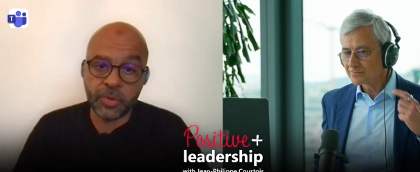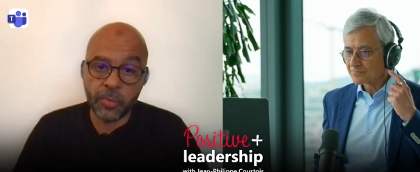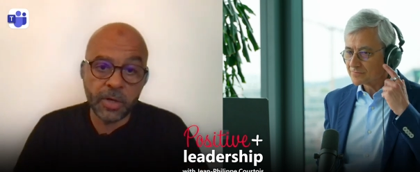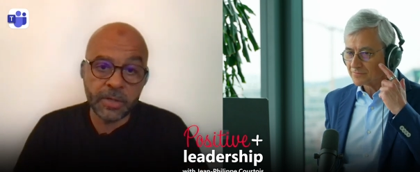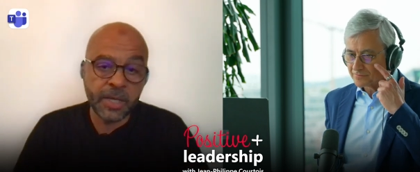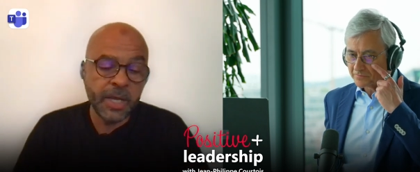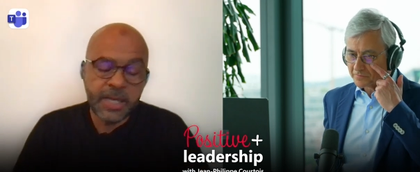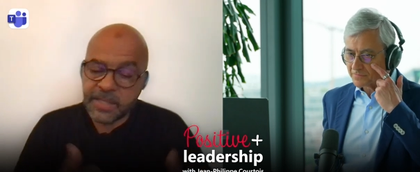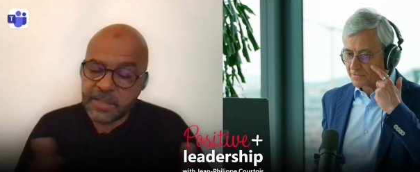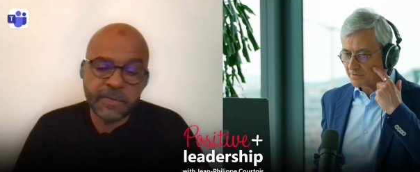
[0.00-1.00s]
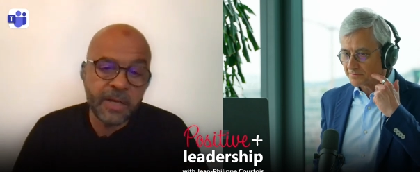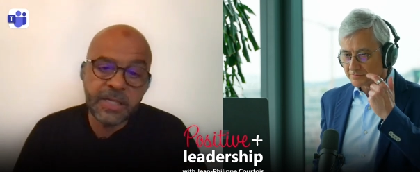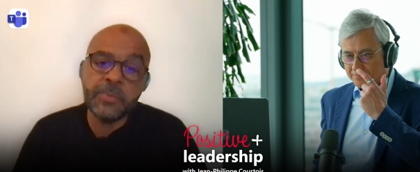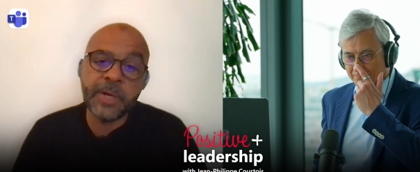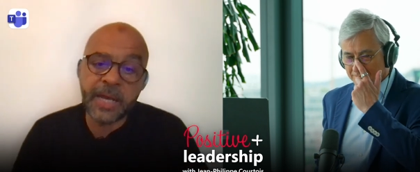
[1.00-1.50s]
Speaker 1: to the world. Yes, yeah. it
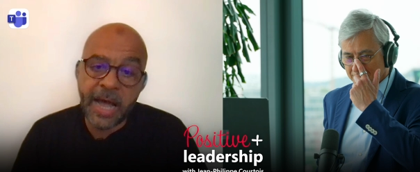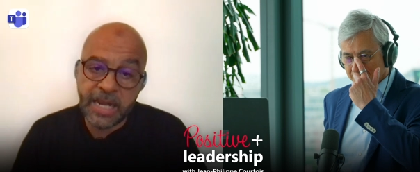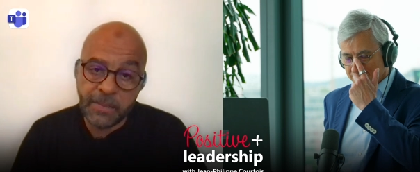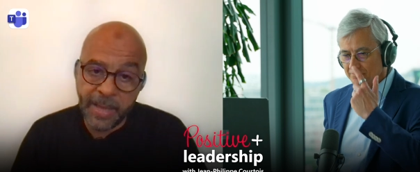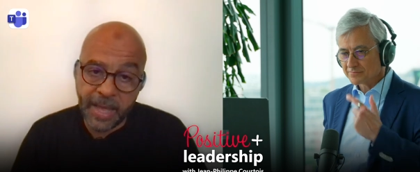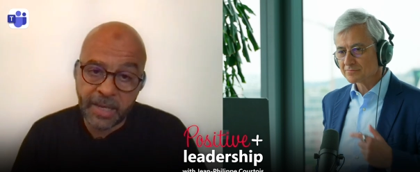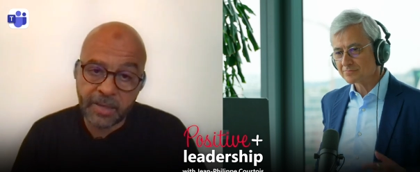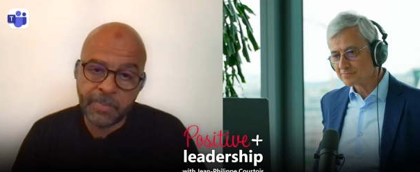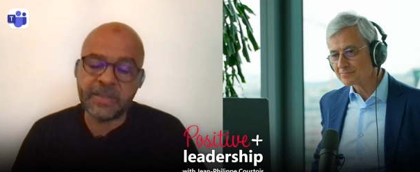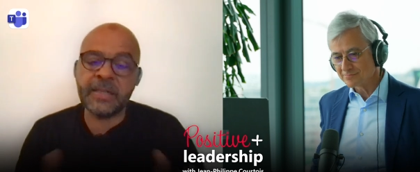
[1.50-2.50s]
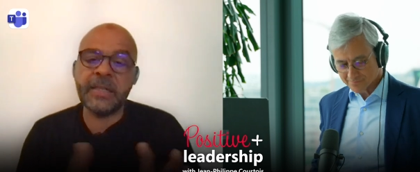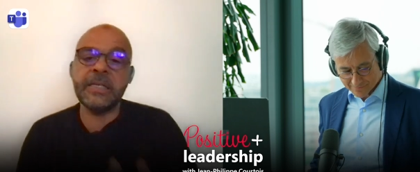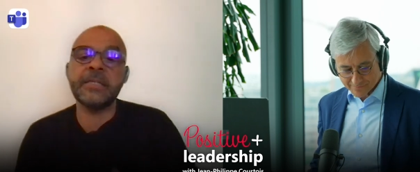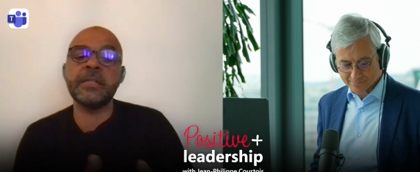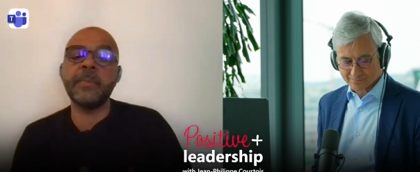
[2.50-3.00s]
doesn't bring Ali back, but at
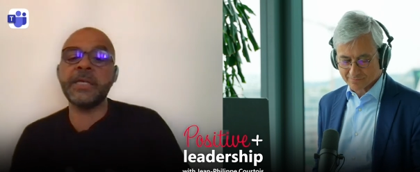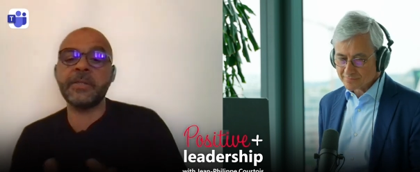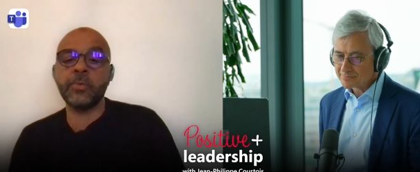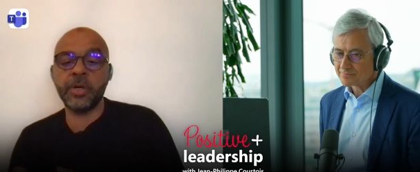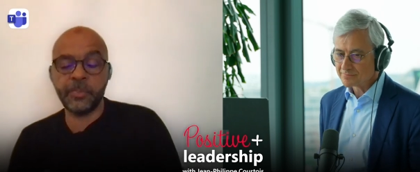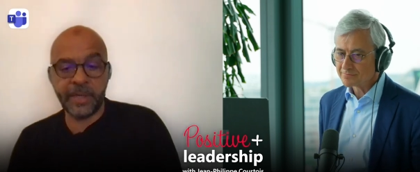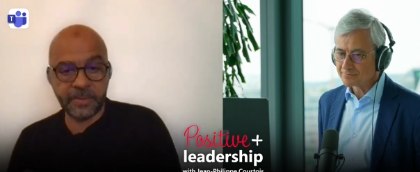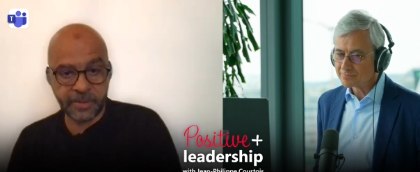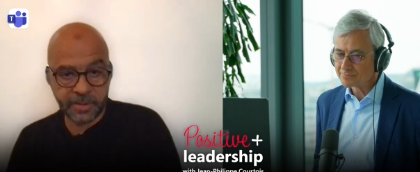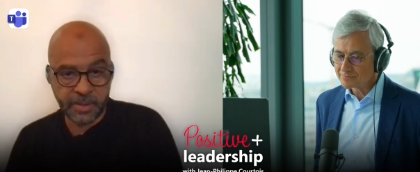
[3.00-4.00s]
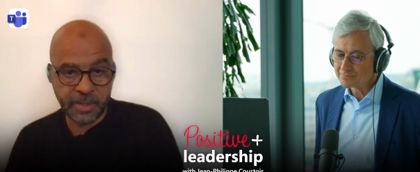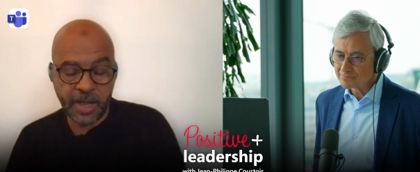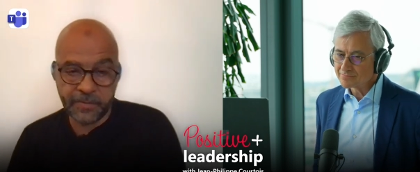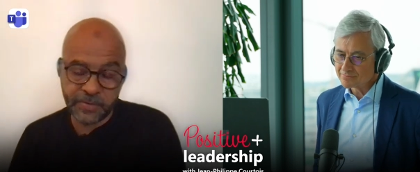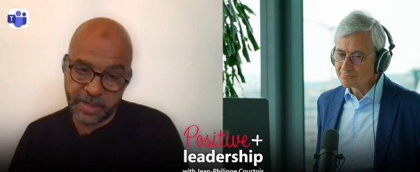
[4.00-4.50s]
least it makes the world better
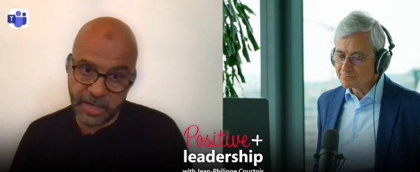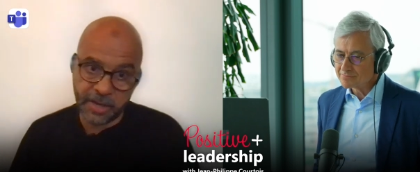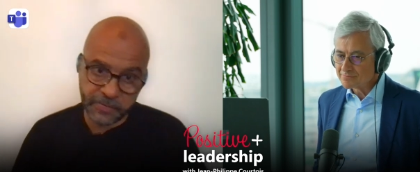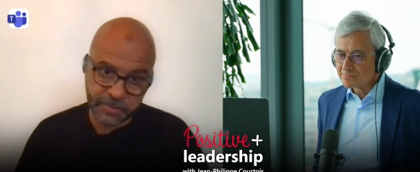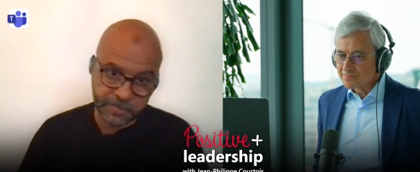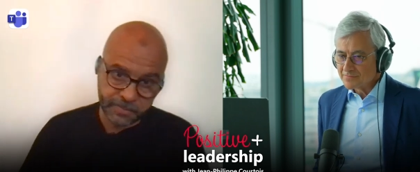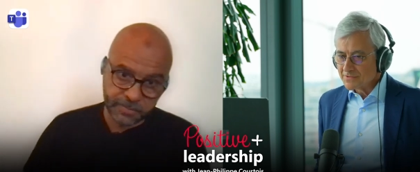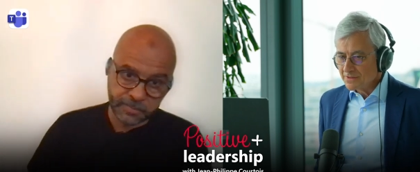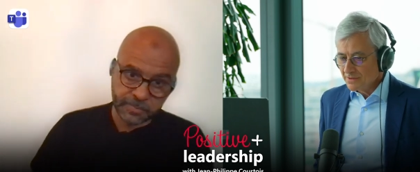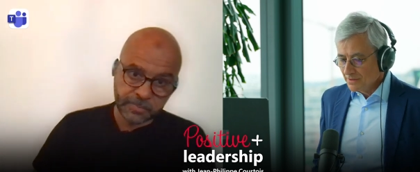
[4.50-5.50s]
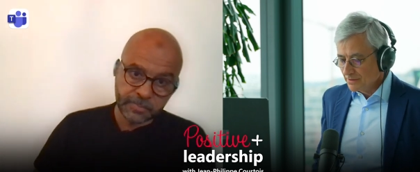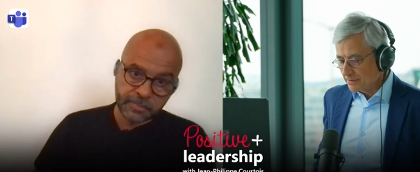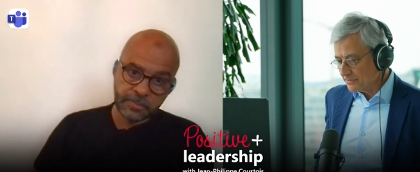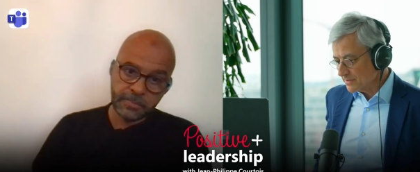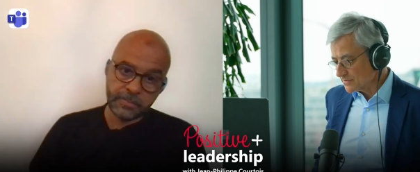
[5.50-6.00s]
after he left.
Speaker 2: No,
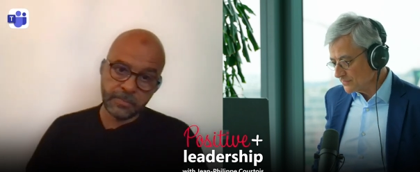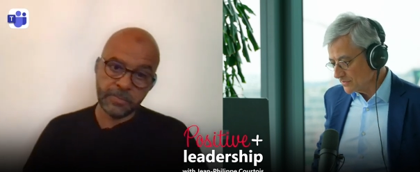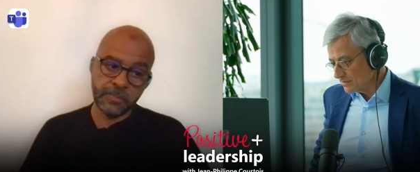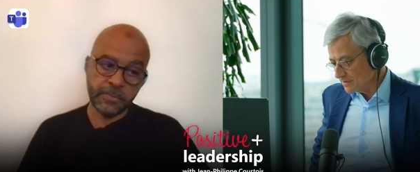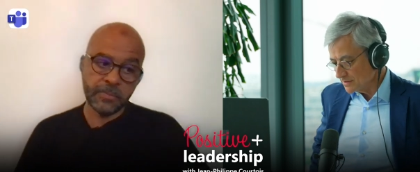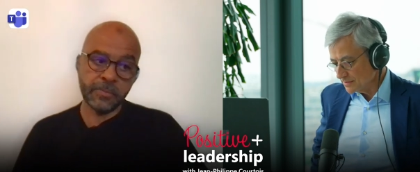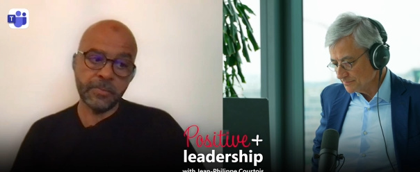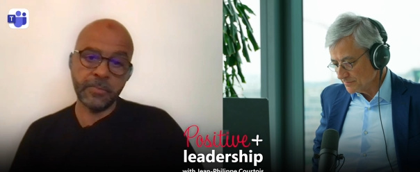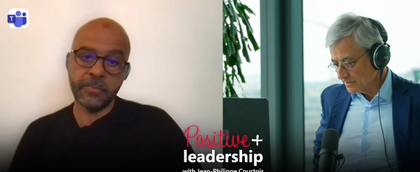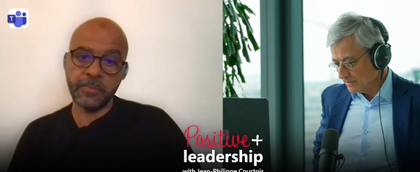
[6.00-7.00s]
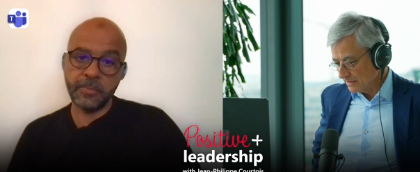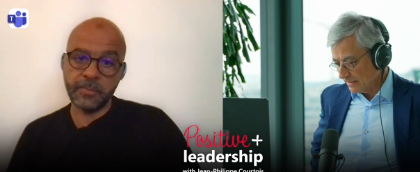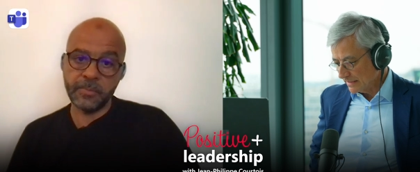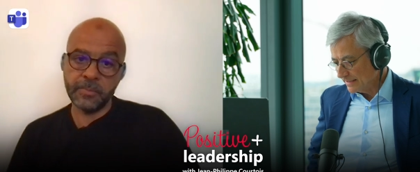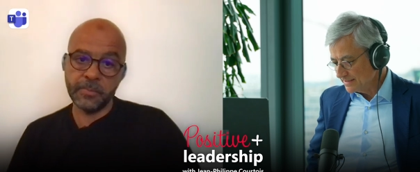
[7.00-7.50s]
thanks for uh,
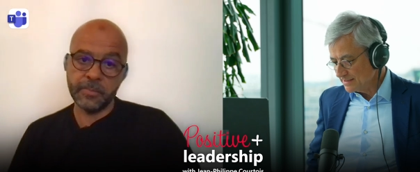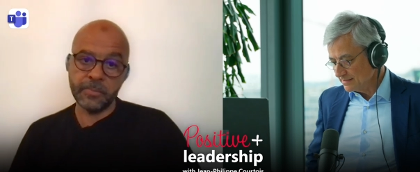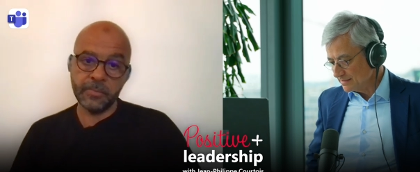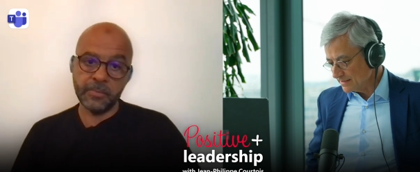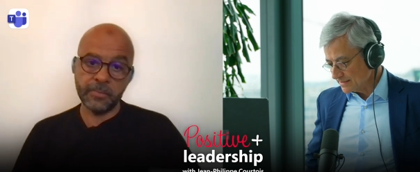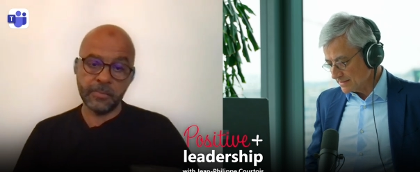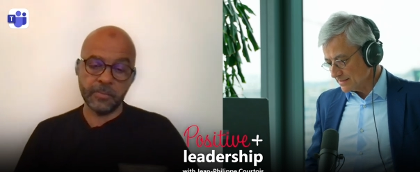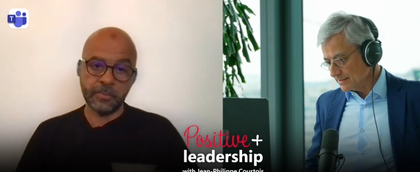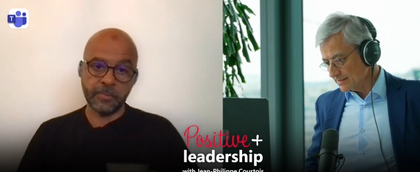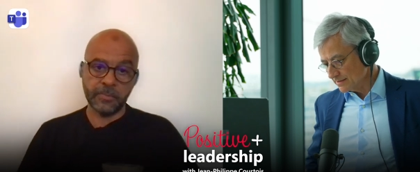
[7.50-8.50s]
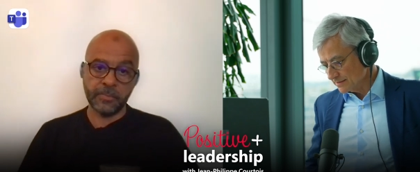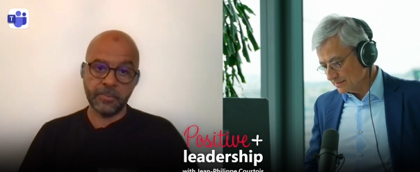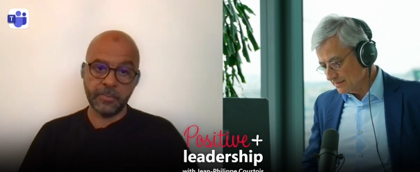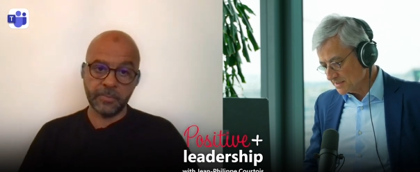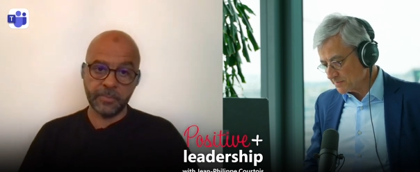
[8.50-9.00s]
highlighting that uh,
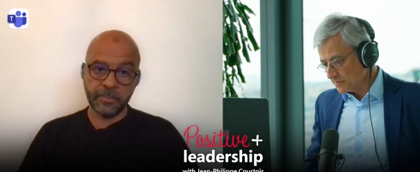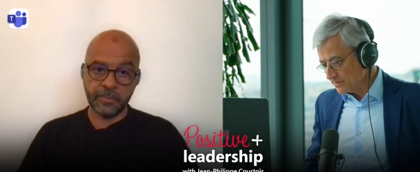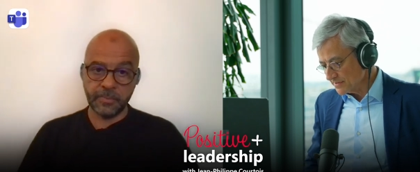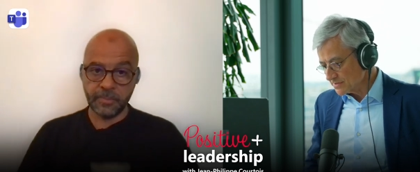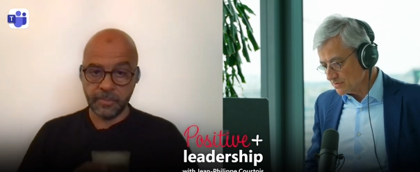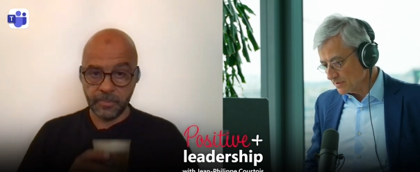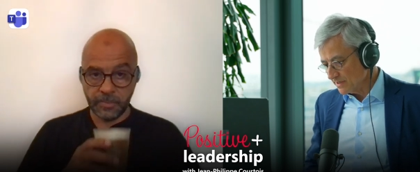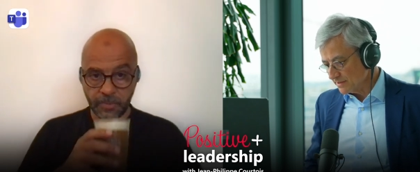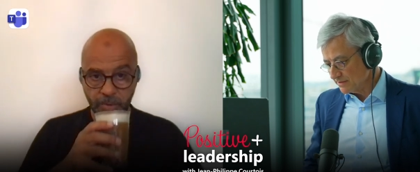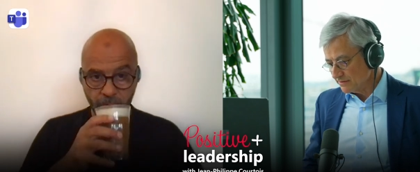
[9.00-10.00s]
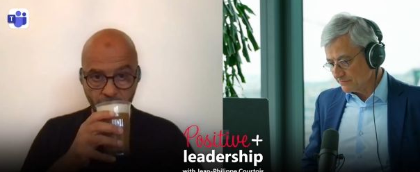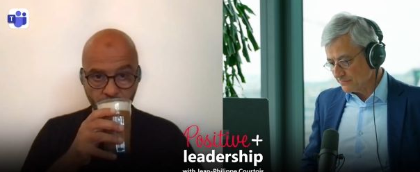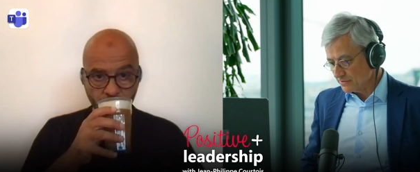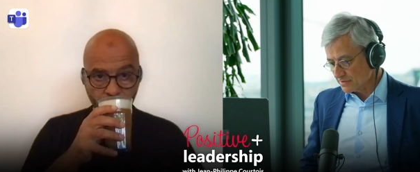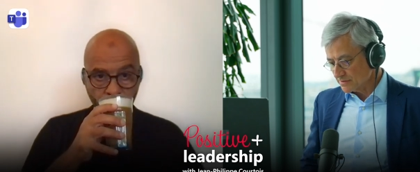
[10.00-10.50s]
experience you had uh,
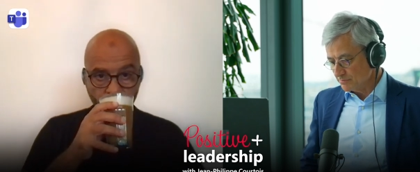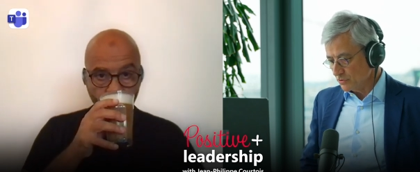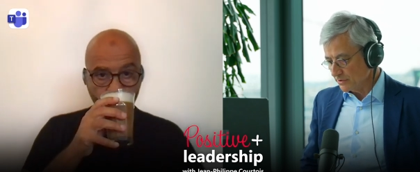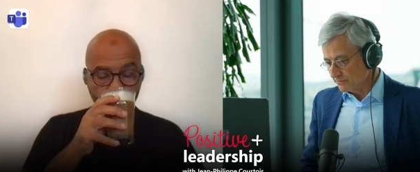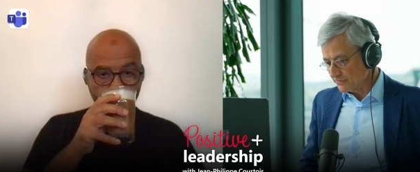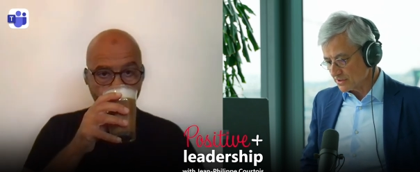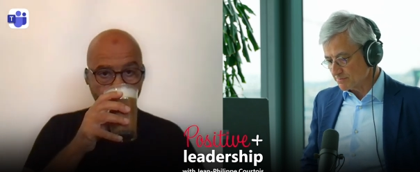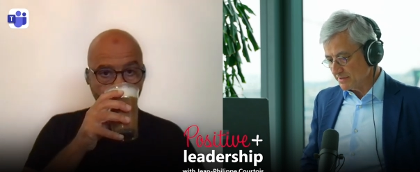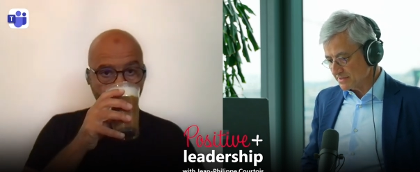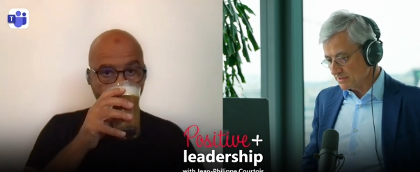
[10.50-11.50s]
first, Mo, in the first place,